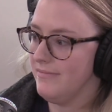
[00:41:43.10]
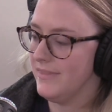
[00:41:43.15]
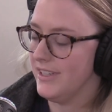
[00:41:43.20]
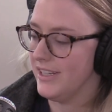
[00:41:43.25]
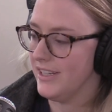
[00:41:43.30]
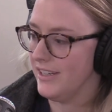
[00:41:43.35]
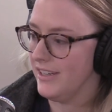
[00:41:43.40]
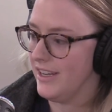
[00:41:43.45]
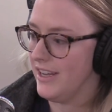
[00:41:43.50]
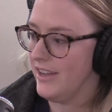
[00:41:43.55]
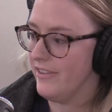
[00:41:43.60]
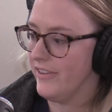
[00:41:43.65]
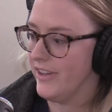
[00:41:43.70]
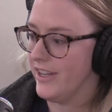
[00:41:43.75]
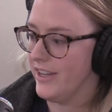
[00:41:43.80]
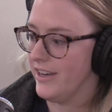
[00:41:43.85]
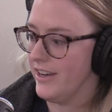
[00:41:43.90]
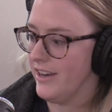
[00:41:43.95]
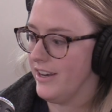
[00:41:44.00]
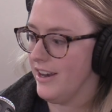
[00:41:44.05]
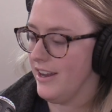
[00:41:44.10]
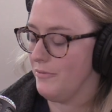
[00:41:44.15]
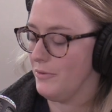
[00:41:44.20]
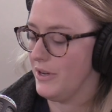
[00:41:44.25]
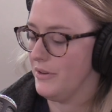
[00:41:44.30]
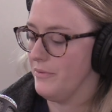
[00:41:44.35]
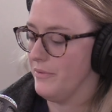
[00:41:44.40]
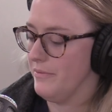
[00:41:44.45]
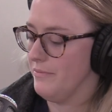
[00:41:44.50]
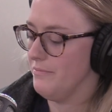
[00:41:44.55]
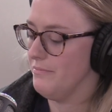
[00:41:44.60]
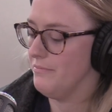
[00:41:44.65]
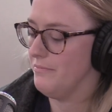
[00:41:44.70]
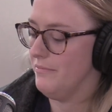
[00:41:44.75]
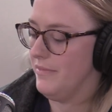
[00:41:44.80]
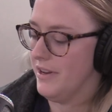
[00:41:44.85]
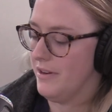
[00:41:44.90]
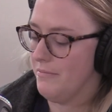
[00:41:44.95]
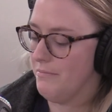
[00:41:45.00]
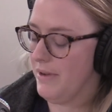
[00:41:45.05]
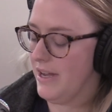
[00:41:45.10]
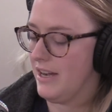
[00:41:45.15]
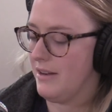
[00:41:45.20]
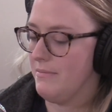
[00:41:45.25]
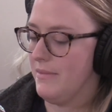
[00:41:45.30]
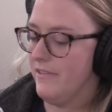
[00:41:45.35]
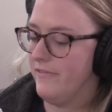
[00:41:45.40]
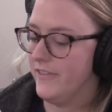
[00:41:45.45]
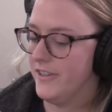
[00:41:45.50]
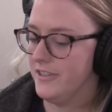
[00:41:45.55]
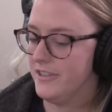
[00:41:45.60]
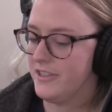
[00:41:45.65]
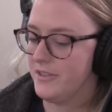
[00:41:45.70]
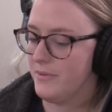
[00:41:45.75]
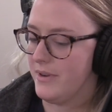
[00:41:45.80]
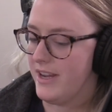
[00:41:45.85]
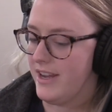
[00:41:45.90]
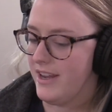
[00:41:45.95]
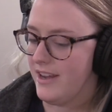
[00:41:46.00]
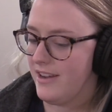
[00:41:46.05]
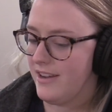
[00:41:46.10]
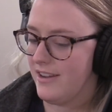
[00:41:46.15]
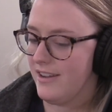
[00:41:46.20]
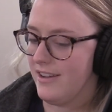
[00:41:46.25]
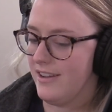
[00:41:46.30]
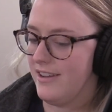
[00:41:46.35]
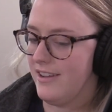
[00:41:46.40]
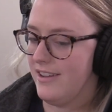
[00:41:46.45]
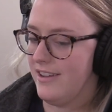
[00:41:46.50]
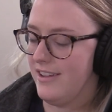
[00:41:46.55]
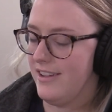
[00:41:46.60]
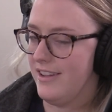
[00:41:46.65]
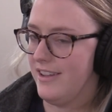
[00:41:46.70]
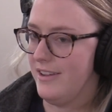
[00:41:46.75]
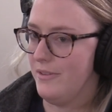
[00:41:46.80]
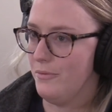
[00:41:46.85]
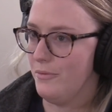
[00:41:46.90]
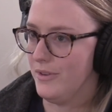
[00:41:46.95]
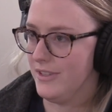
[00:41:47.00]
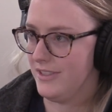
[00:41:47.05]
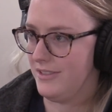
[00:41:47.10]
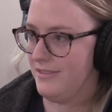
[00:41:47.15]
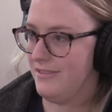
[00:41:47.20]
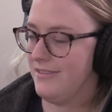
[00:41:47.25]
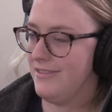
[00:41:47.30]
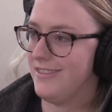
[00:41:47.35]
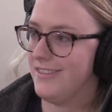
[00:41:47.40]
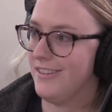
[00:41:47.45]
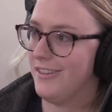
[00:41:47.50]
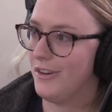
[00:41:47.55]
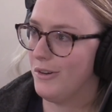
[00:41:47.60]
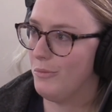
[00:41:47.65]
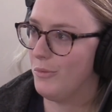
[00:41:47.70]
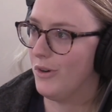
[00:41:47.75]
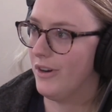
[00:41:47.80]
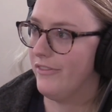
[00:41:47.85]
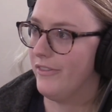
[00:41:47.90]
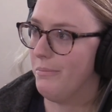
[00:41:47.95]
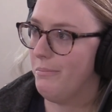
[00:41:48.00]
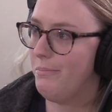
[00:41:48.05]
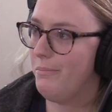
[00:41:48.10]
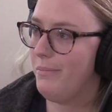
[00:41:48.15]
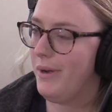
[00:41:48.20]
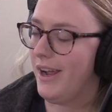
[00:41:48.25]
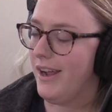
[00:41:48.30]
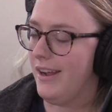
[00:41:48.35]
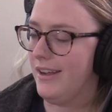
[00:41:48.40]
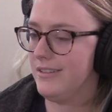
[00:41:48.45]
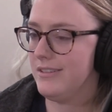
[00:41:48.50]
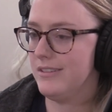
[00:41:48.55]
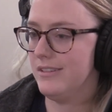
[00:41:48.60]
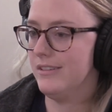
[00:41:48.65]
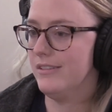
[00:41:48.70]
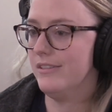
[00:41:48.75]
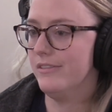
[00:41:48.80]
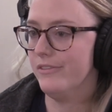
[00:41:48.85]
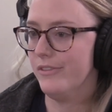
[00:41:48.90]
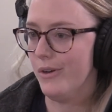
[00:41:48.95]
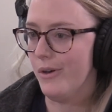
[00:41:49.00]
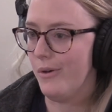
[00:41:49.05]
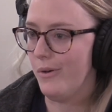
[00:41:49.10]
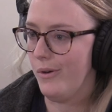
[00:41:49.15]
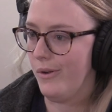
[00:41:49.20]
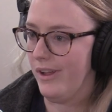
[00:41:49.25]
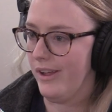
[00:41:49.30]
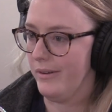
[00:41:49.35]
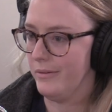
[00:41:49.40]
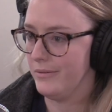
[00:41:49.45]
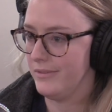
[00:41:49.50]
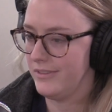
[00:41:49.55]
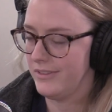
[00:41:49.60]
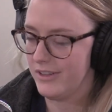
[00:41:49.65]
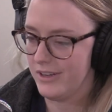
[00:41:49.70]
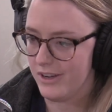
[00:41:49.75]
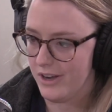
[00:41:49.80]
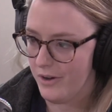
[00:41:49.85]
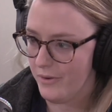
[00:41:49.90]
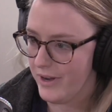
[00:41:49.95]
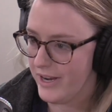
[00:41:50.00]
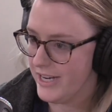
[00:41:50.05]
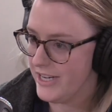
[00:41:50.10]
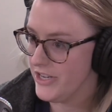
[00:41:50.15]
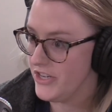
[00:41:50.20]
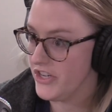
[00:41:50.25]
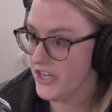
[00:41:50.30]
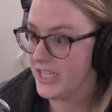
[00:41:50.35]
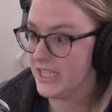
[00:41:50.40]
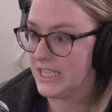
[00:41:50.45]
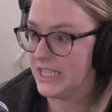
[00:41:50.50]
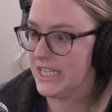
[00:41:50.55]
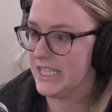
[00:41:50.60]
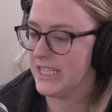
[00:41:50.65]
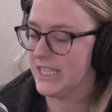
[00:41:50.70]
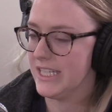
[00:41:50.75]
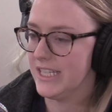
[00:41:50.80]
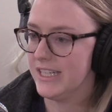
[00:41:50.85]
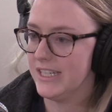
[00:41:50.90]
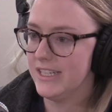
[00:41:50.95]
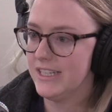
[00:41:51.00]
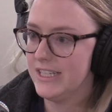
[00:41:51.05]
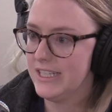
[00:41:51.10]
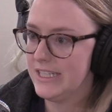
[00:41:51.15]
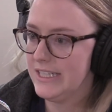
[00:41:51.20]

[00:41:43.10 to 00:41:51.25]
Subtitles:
And even when, back my first week, it was a little more of a passive role. I would go in and just listen.